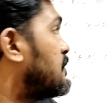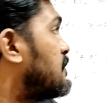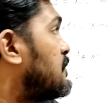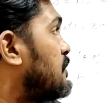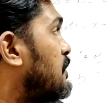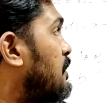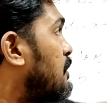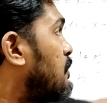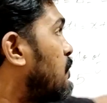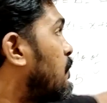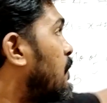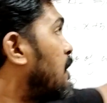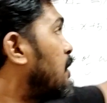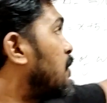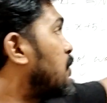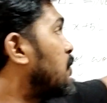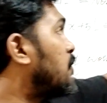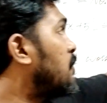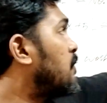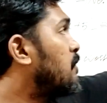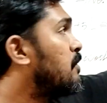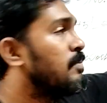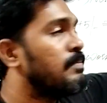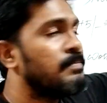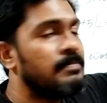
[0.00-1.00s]
is equal
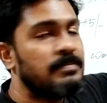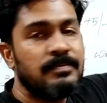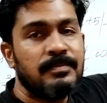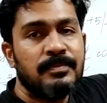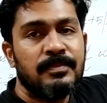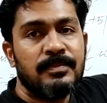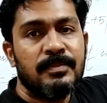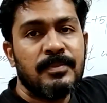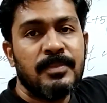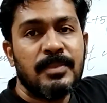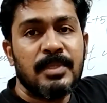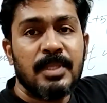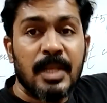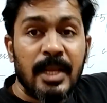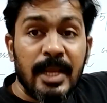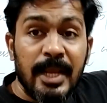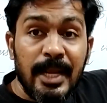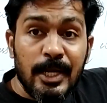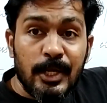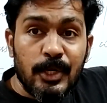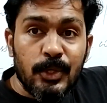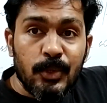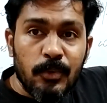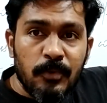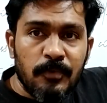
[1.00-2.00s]
to
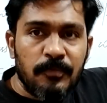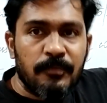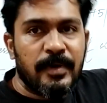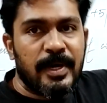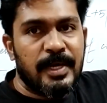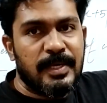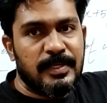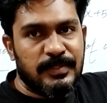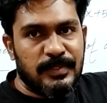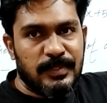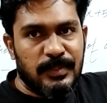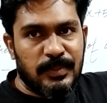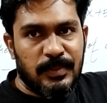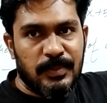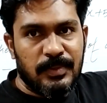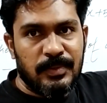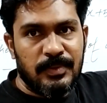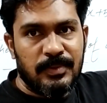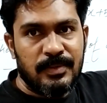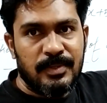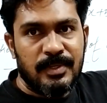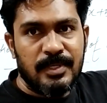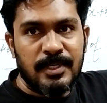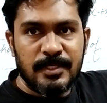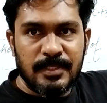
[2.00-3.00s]
3250,
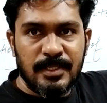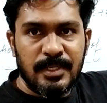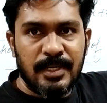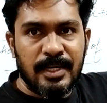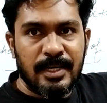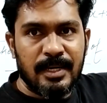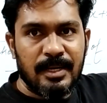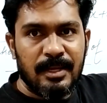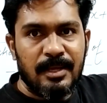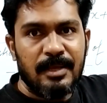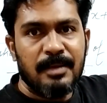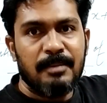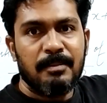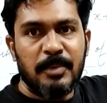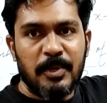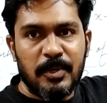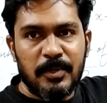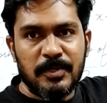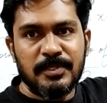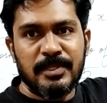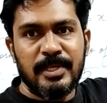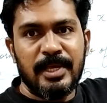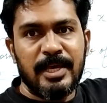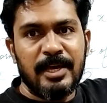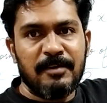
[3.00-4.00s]
isn't it?
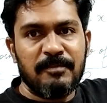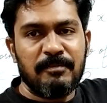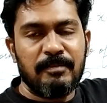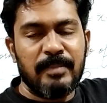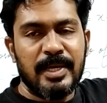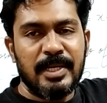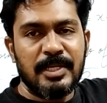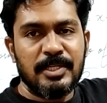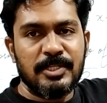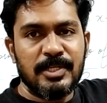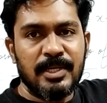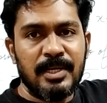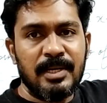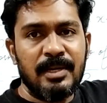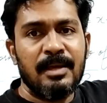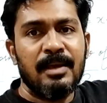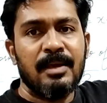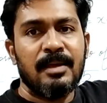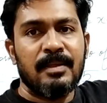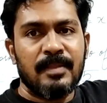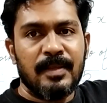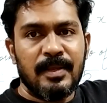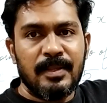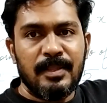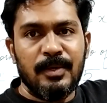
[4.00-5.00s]
Because they have mentioned
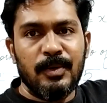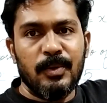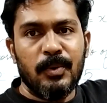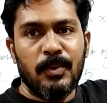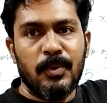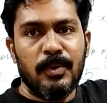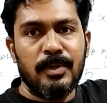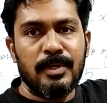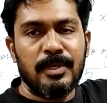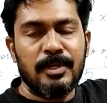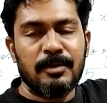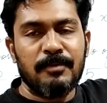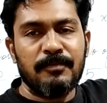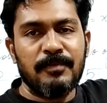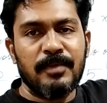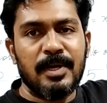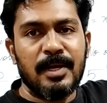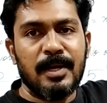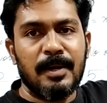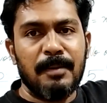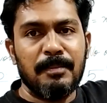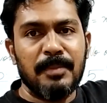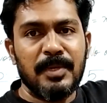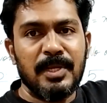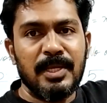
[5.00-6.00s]
that the owner of the
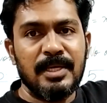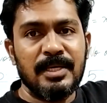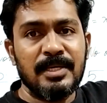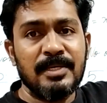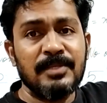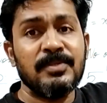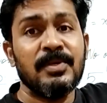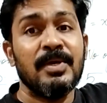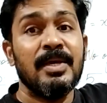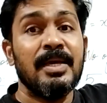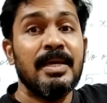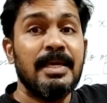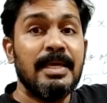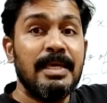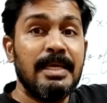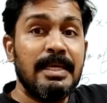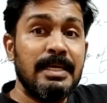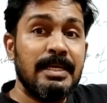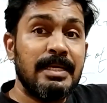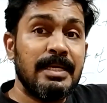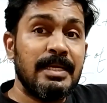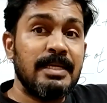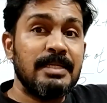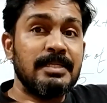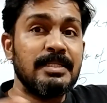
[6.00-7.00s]
company is
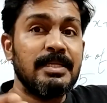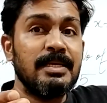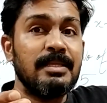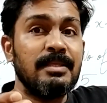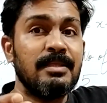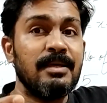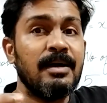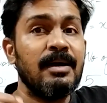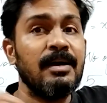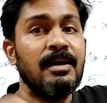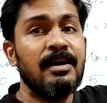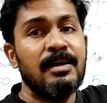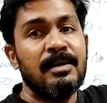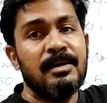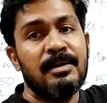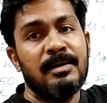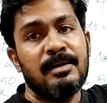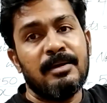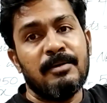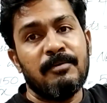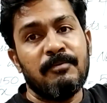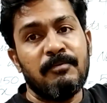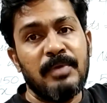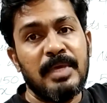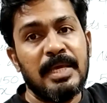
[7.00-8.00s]
increasing the
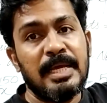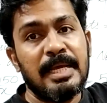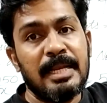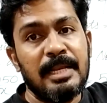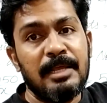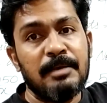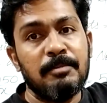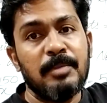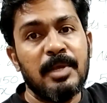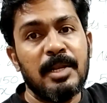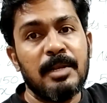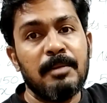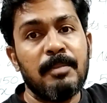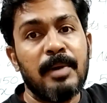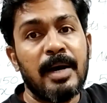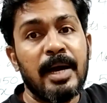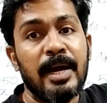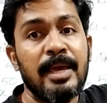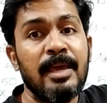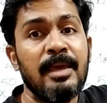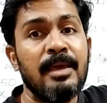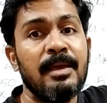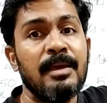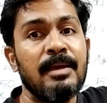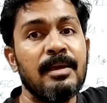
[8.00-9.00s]
weekly bill
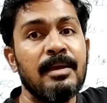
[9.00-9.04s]
by